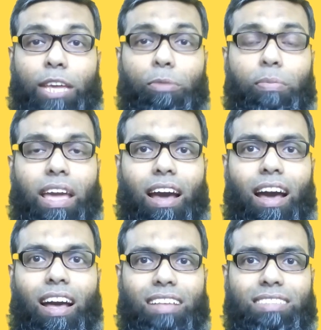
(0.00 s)
You may
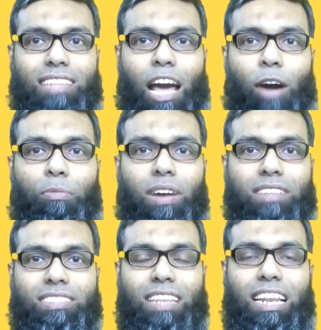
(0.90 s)
ask, how
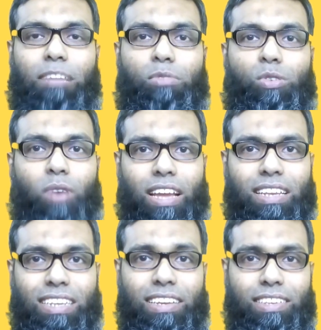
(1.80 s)
much sleep do
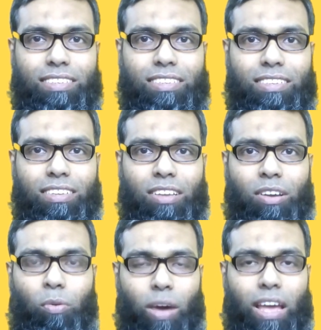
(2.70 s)
I need?
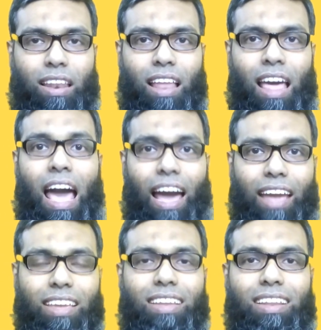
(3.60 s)
Well,
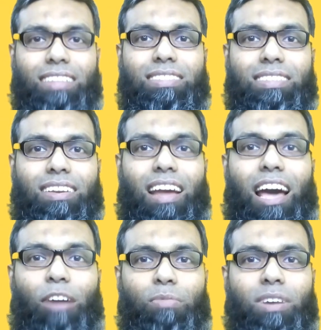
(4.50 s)
I can answer,
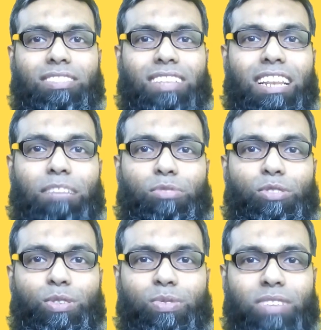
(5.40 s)
how much sleep
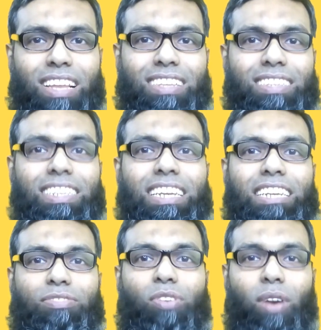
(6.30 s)
do you really
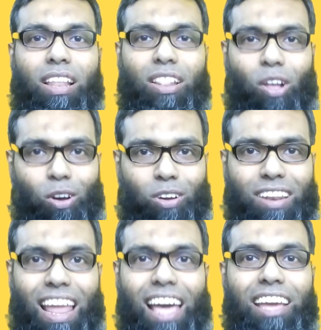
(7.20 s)
need for a
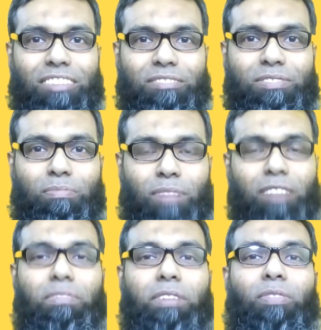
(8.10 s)
long life?
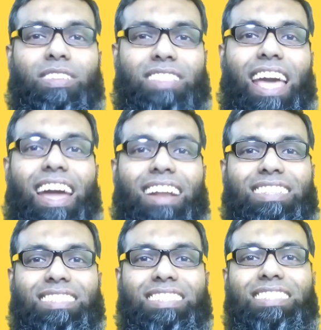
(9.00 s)
But before
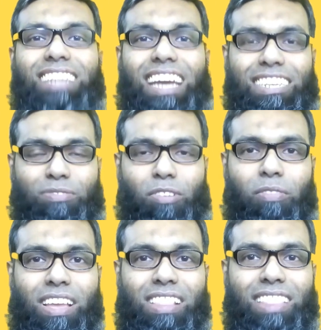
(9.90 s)
that, this is Dash
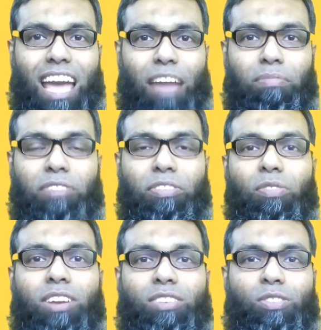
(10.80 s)
from Health App. If
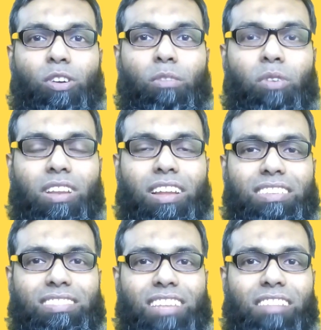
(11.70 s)
you want to know more
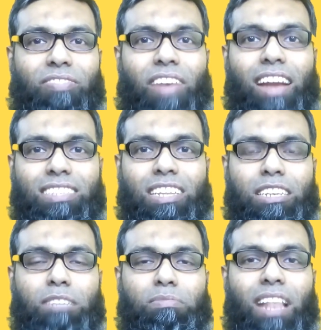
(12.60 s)
latest health facts
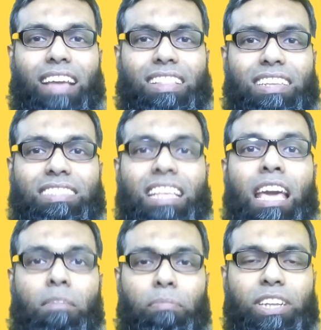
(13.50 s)
and tips like this,
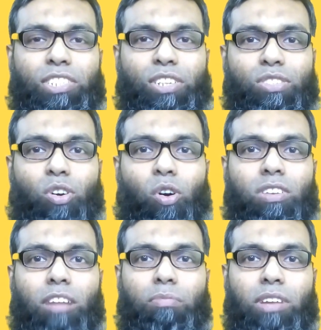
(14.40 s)
be sure to
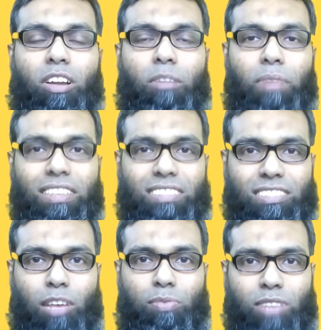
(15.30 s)
go down below, press the
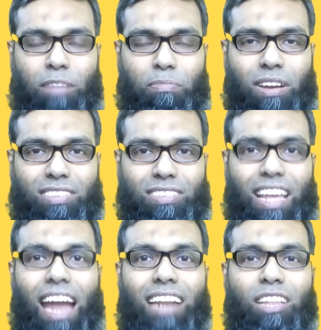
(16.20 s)
subscribe
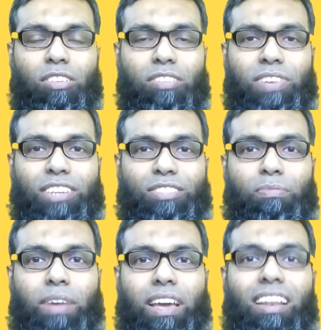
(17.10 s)
button and the
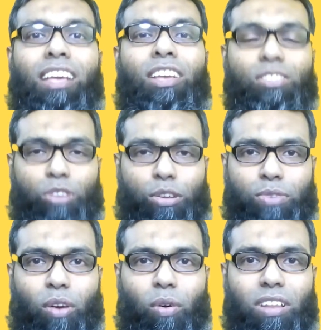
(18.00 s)
notification bell so
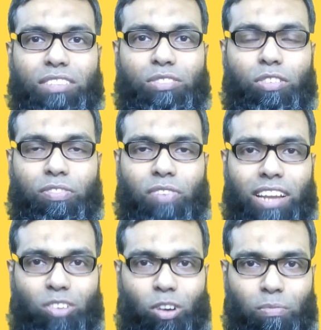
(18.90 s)
you are always
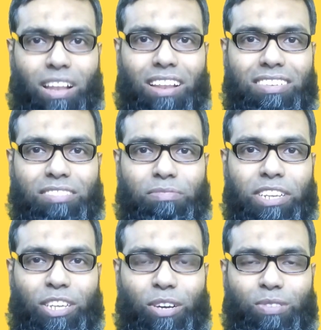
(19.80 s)
notified on my latest
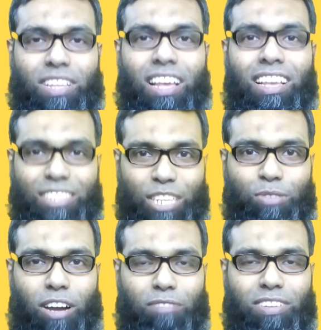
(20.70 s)
videos. See
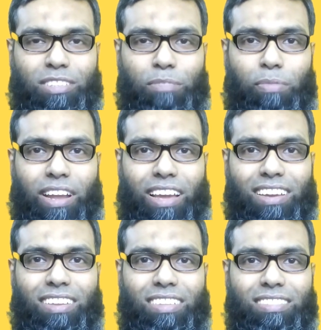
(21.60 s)
you after the break.